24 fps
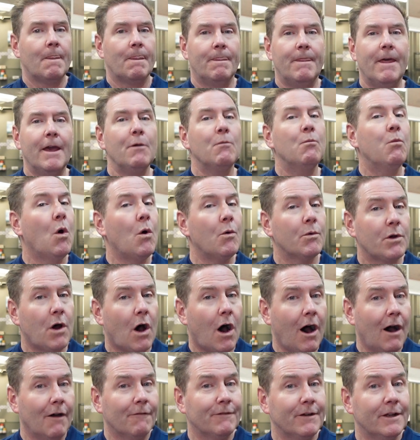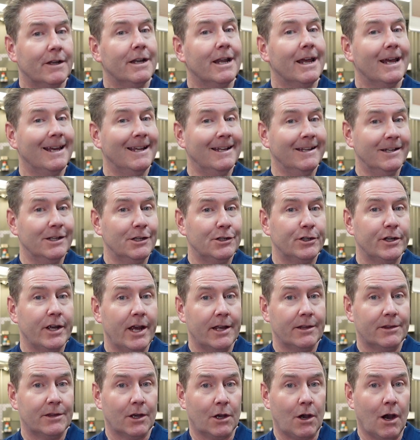they won't often
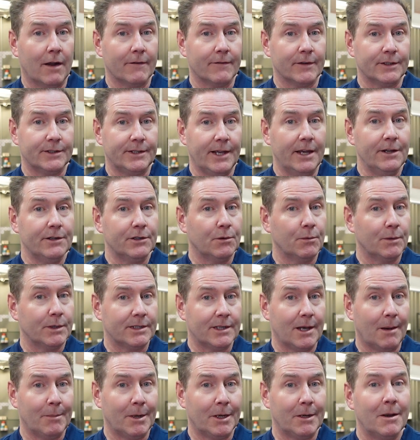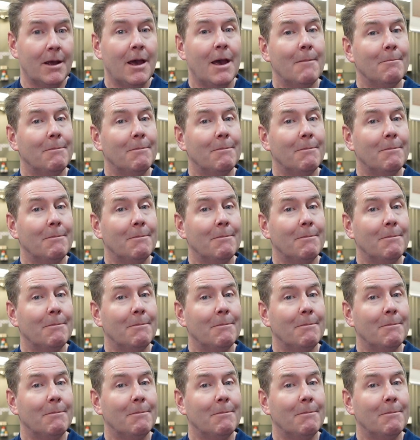initiate the conversation with someone